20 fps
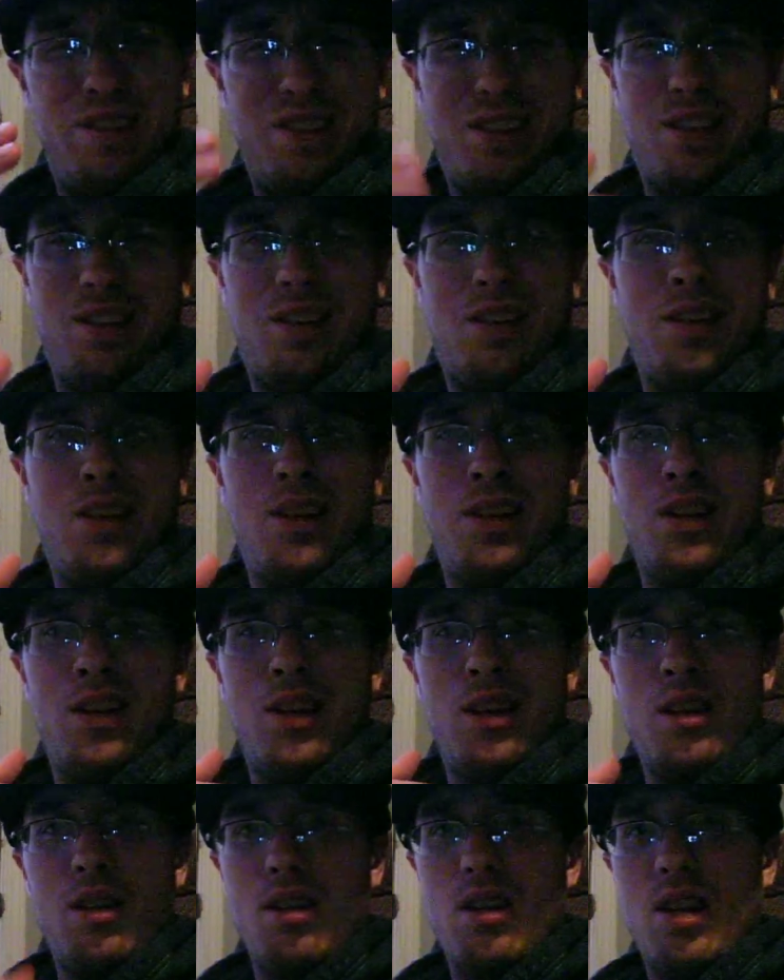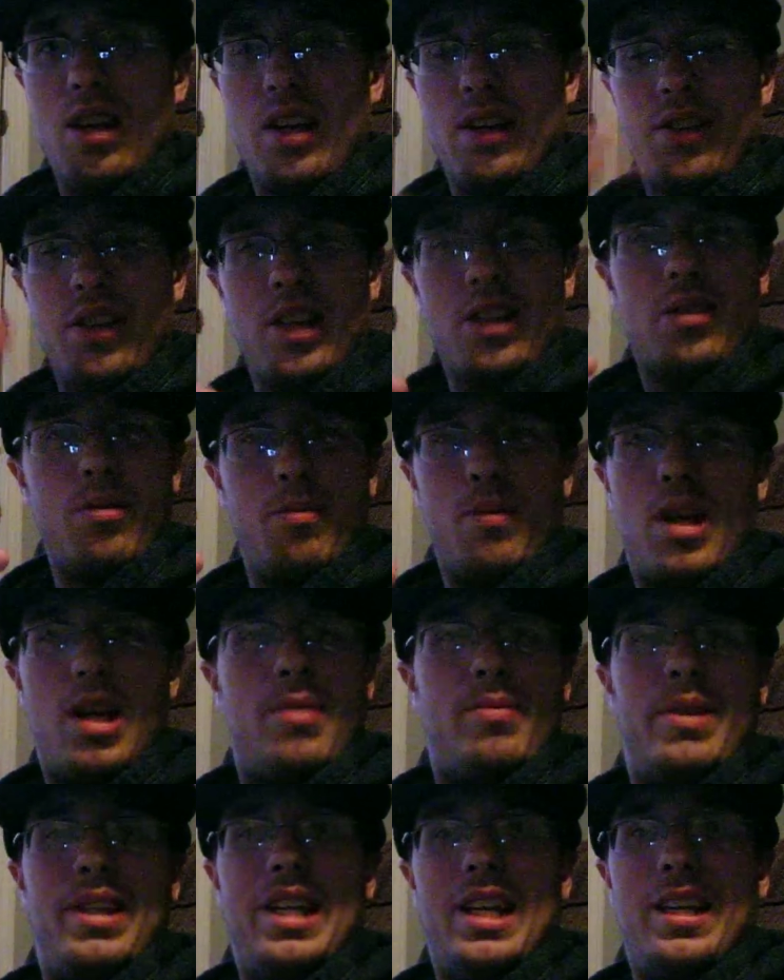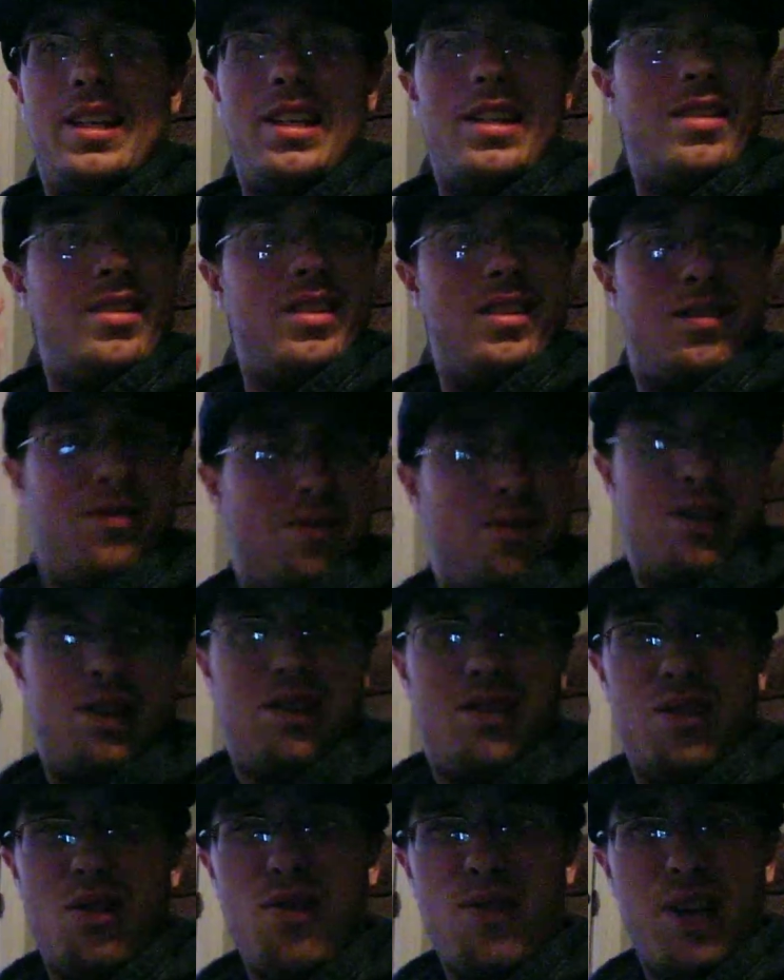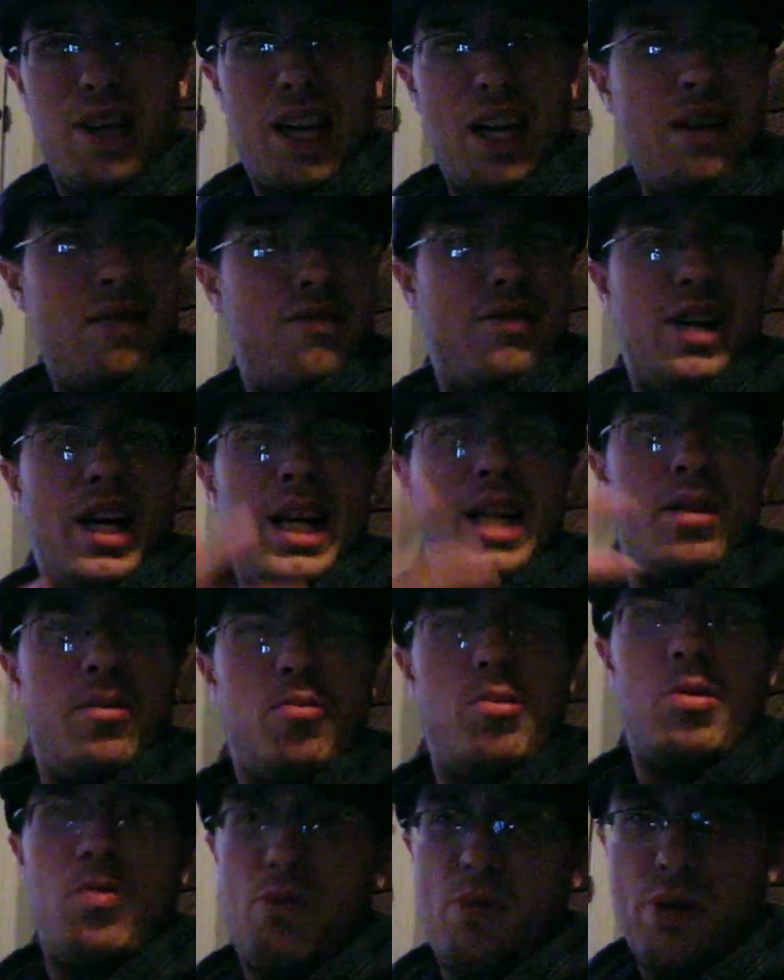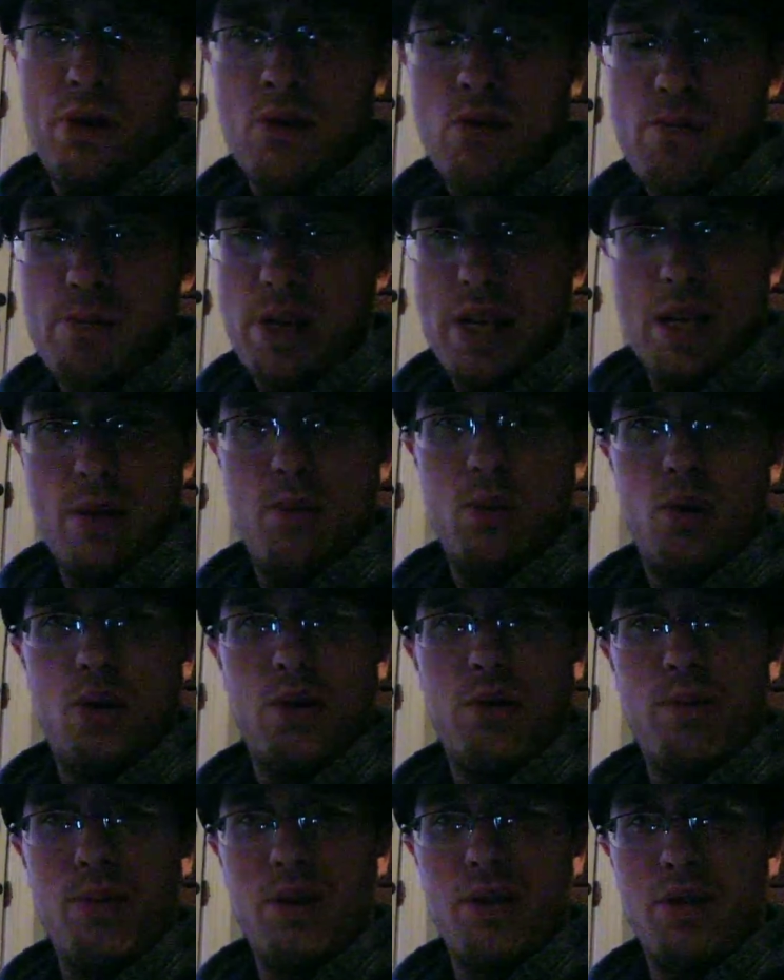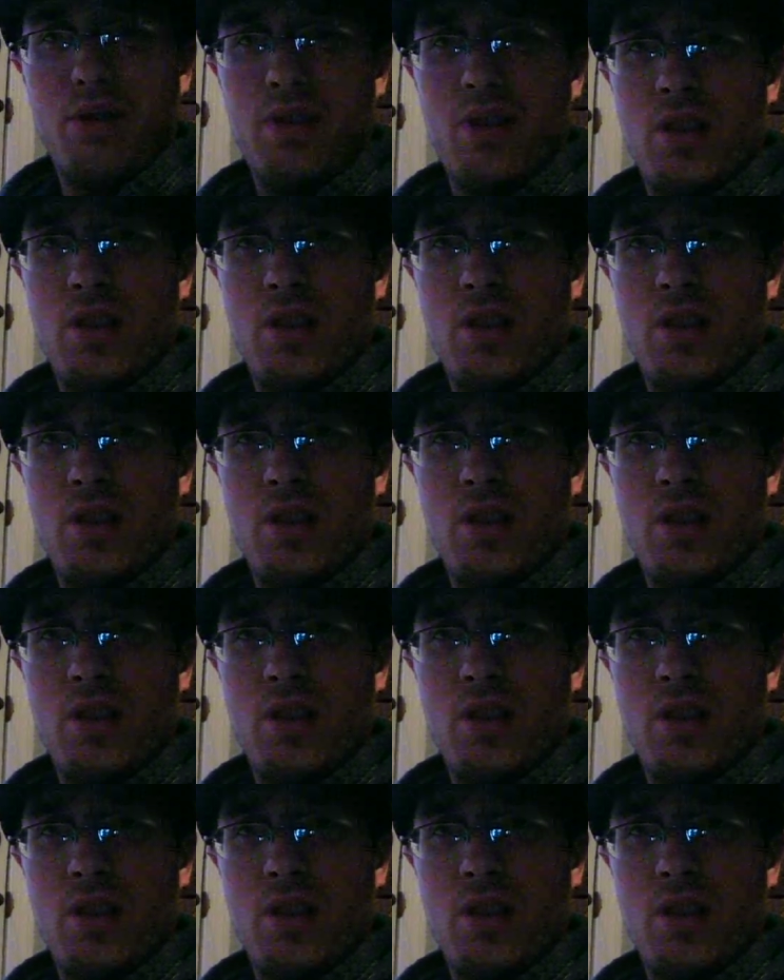I, mean, I talked to mom and dad. They said, that's okay, fine. We will be able to do both.